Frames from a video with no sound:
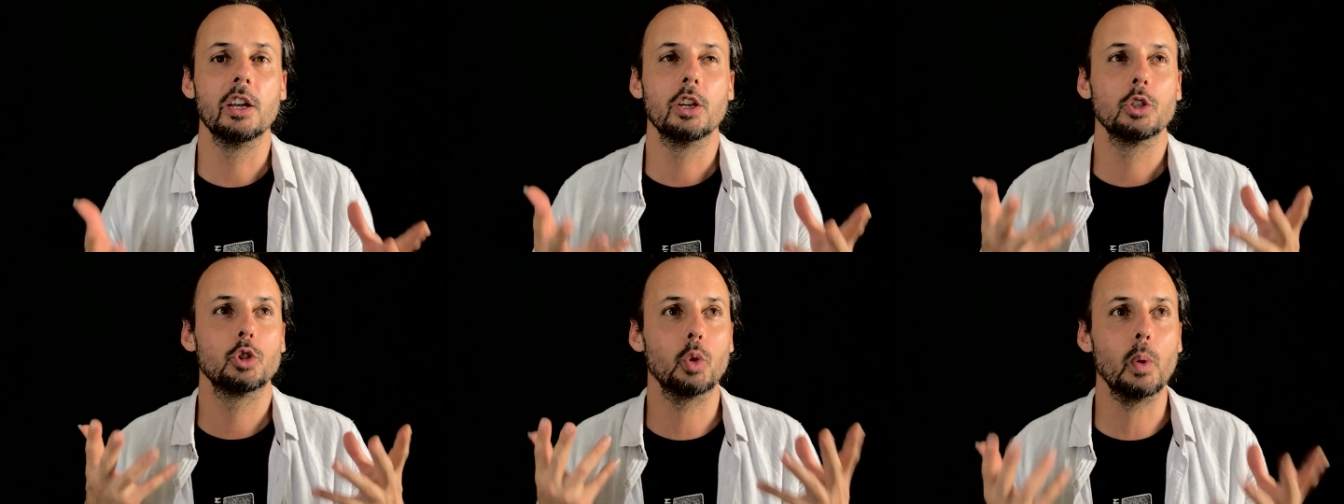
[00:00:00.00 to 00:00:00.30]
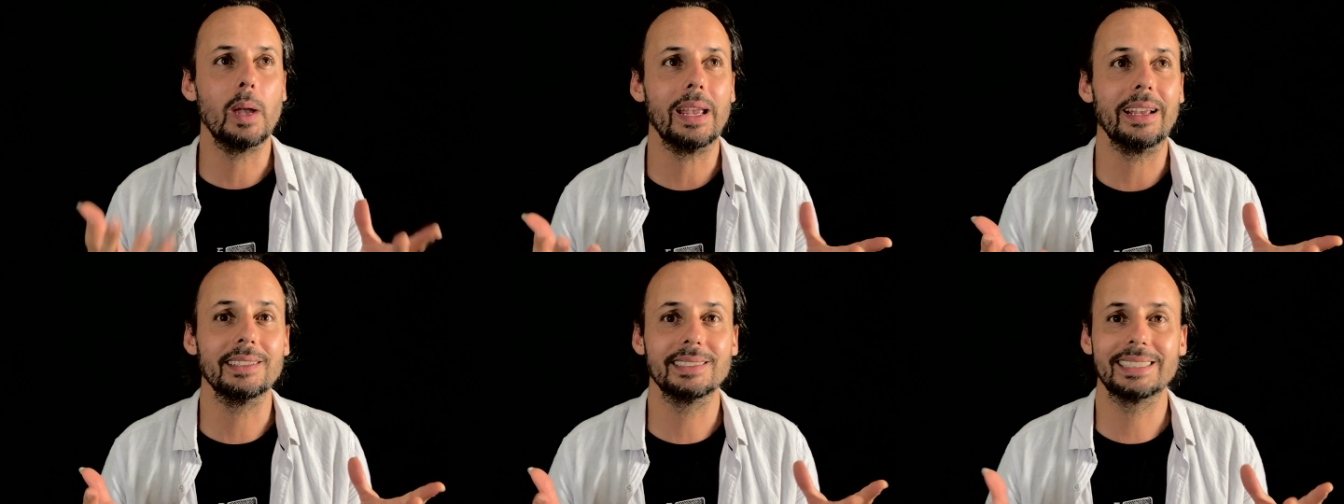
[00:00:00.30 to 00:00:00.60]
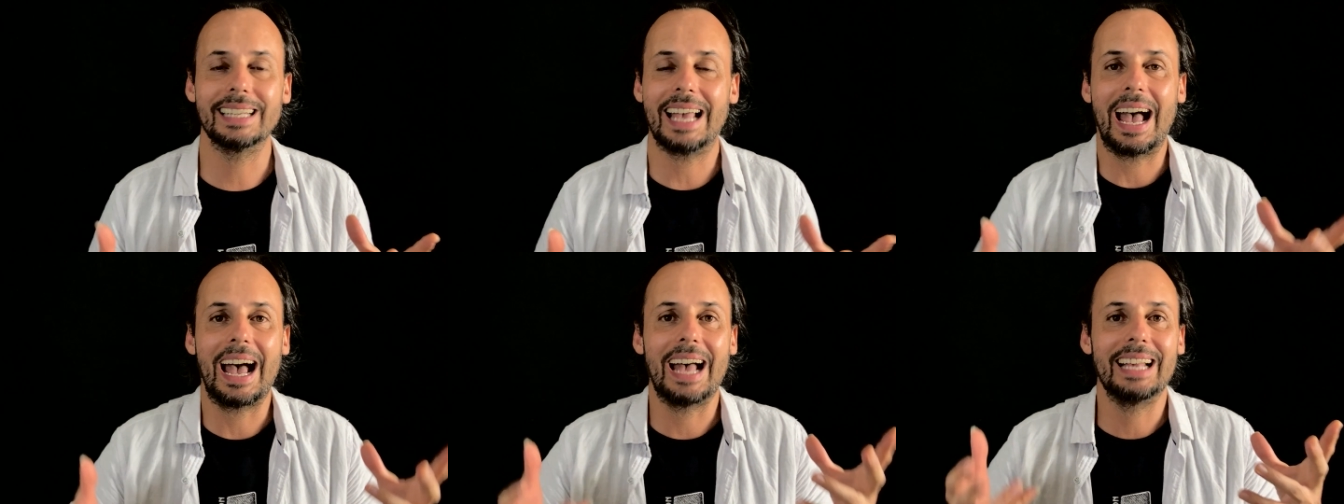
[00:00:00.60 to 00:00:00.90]
swings,
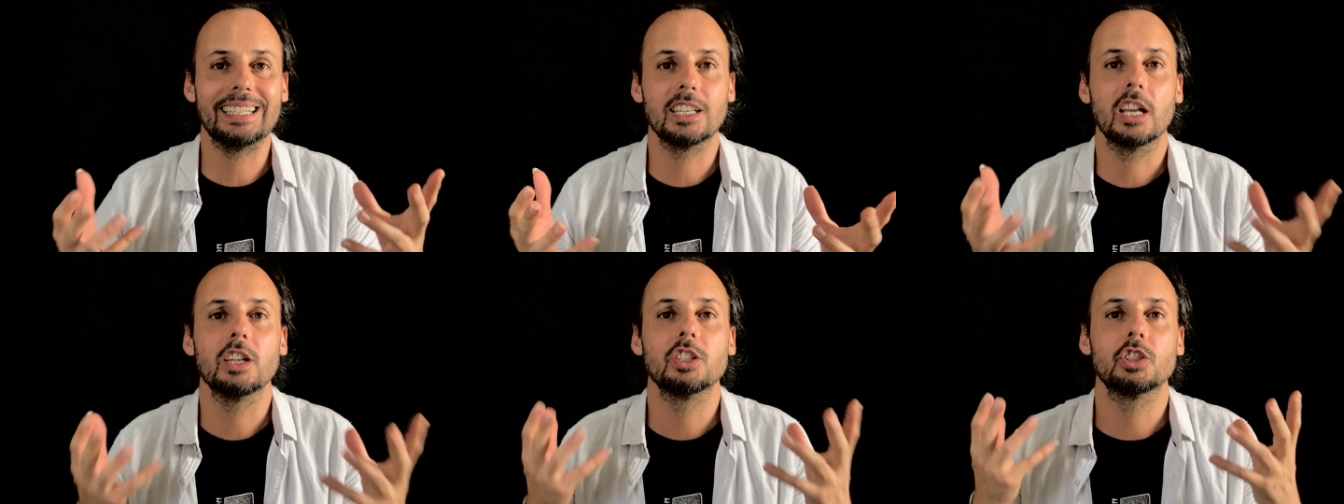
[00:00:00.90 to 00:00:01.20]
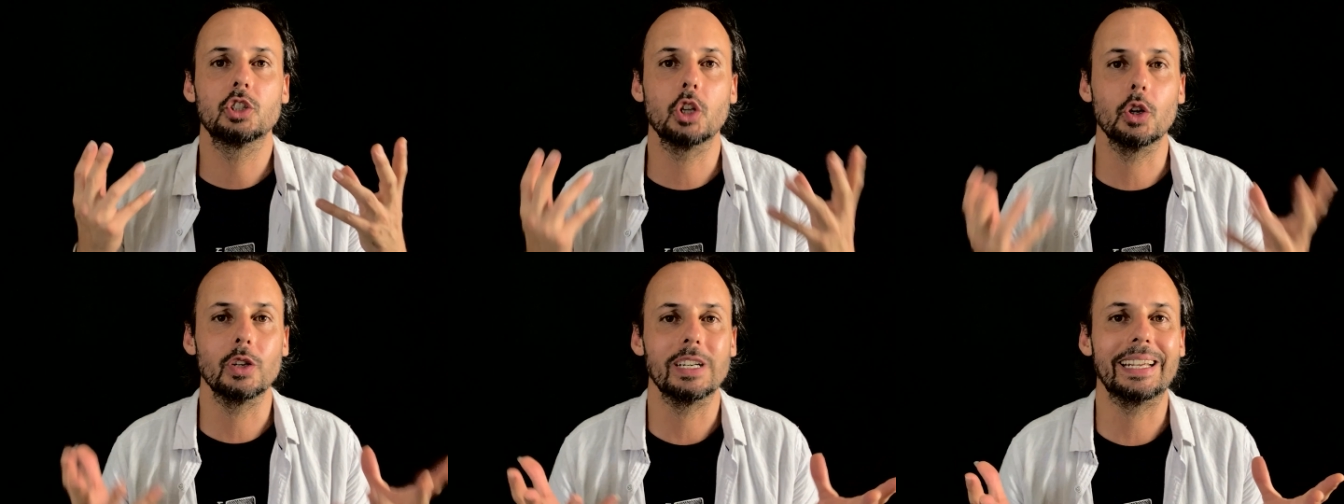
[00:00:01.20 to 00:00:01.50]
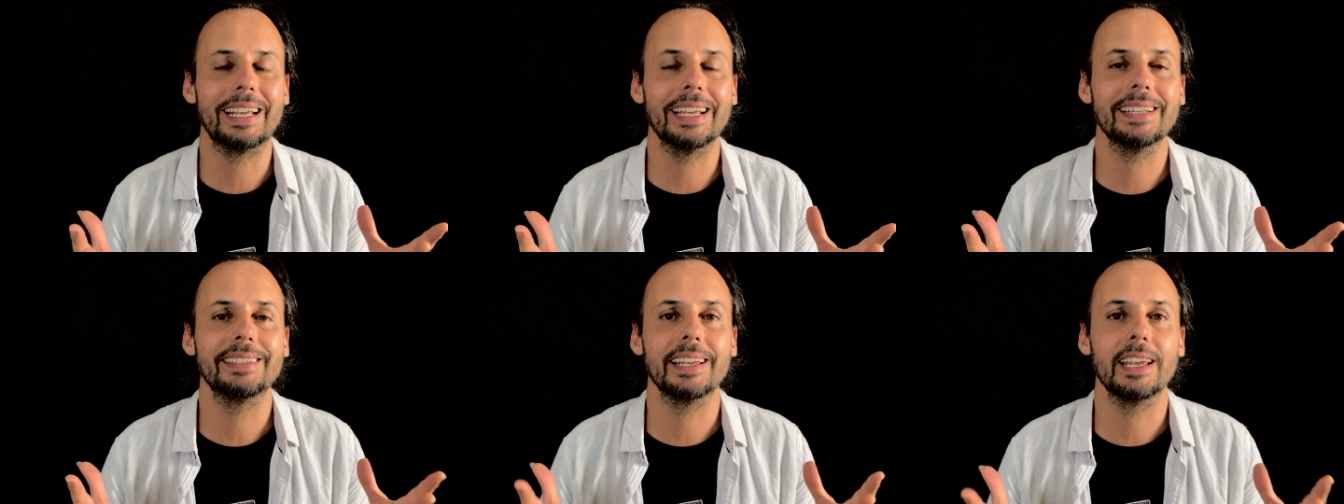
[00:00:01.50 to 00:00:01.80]
has
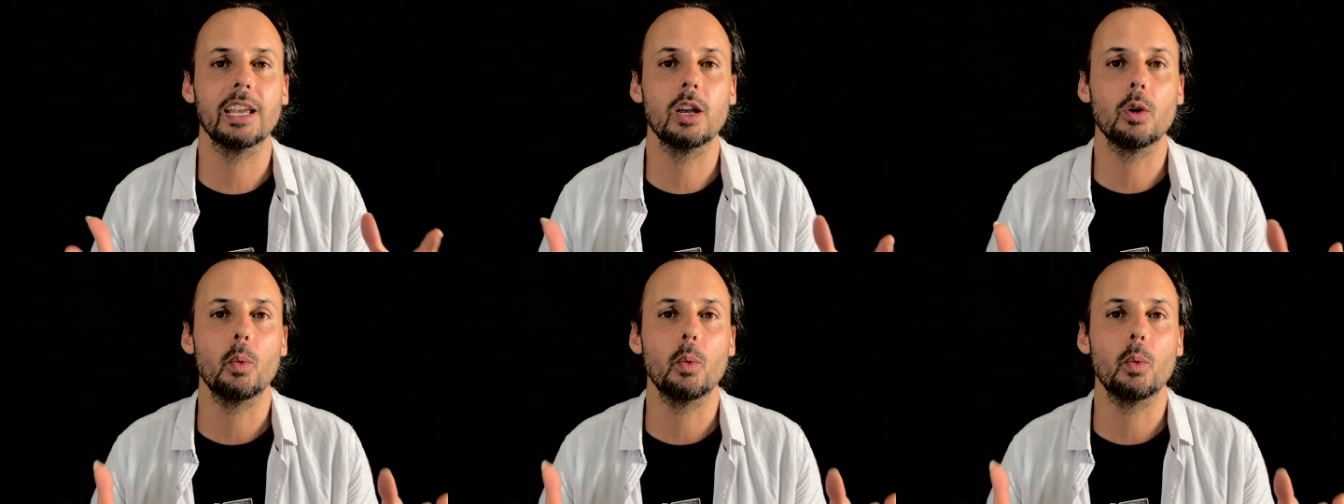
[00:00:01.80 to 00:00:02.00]
soniquete,